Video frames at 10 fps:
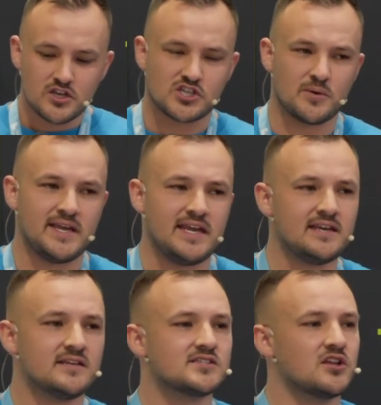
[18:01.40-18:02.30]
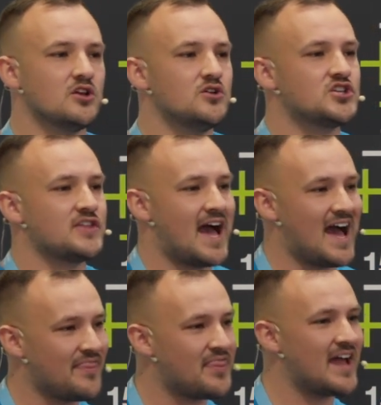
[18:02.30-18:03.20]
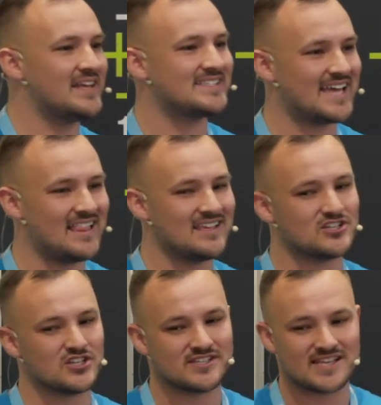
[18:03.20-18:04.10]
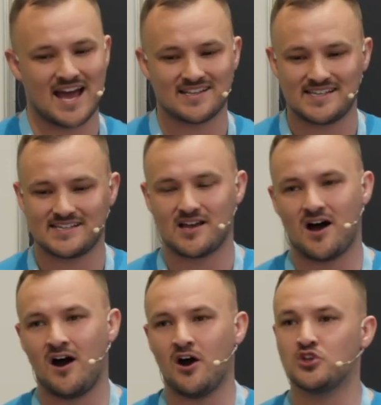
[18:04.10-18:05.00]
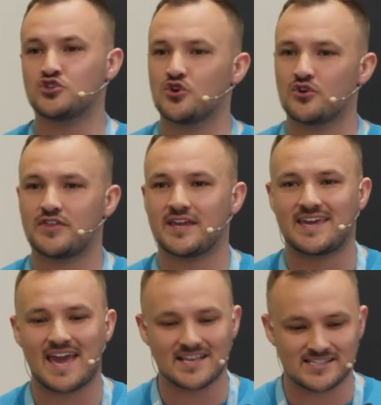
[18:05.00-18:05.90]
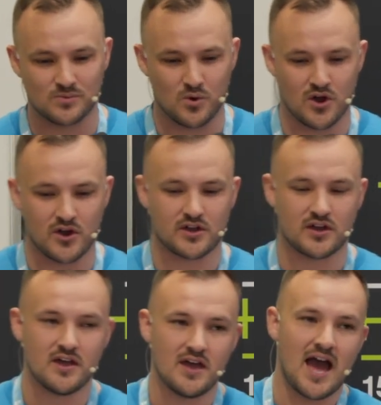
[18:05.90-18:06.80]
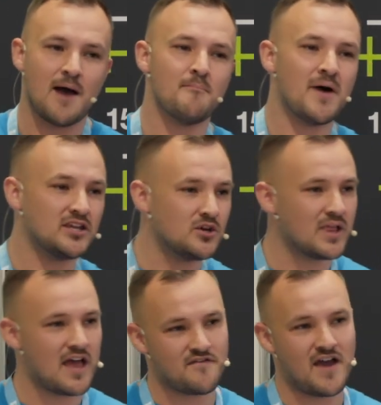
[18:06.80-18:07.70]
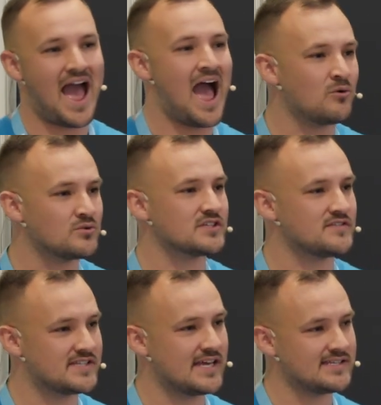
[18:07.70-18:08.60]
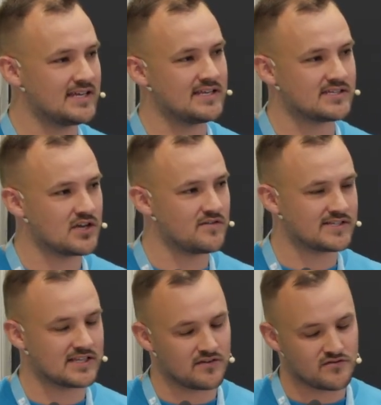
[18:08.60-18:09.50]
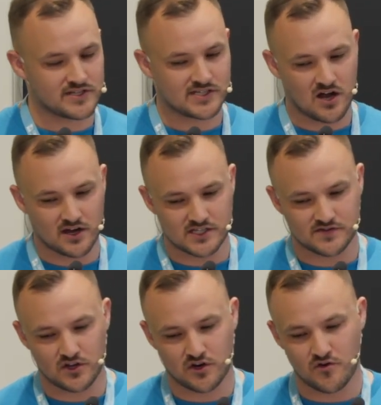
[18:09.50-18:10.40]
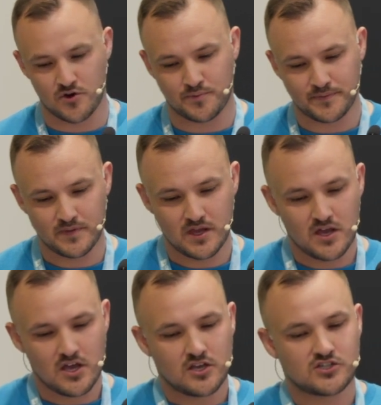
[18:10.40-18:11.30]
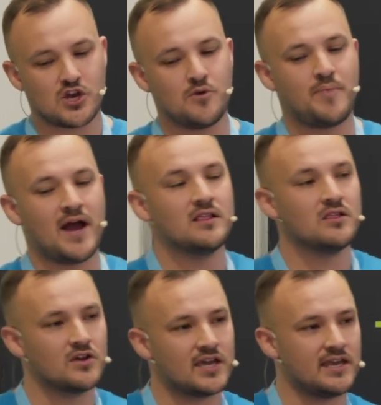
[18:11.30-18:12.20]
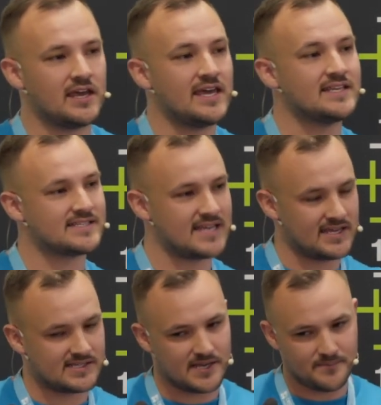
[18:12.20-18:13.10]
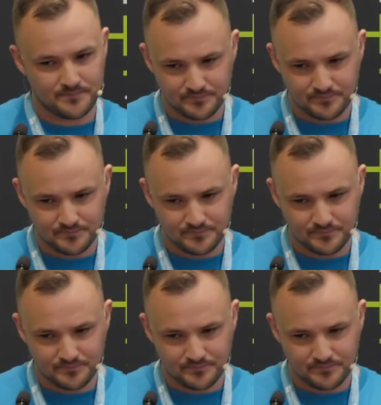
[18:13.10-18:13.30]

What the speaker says: So he needed a solution that had that intelligence at its heart and took the guesswork and manual effort out of setting his service delivery targets for the group. So by looking at his data,